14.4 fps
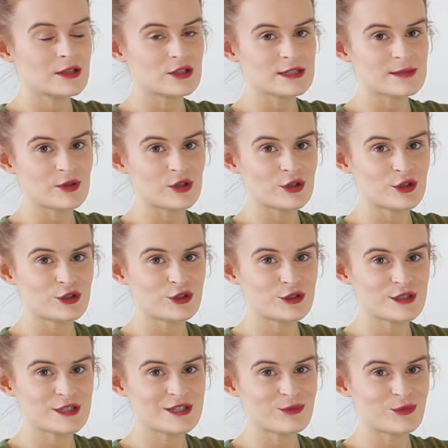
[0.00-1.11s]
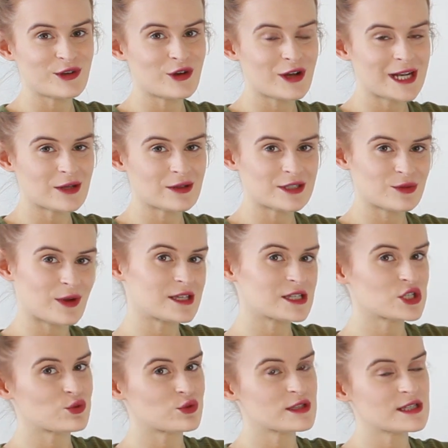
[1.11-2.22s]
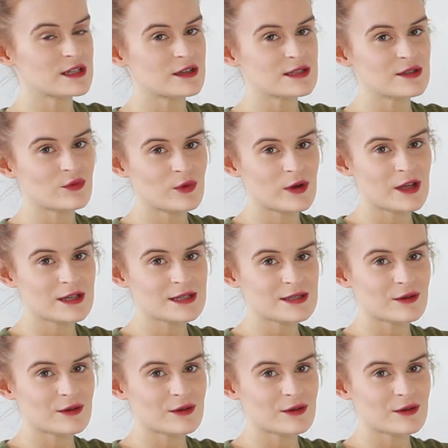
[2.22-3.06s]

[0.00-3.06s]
just because we're not allowed to wear short skirts at work,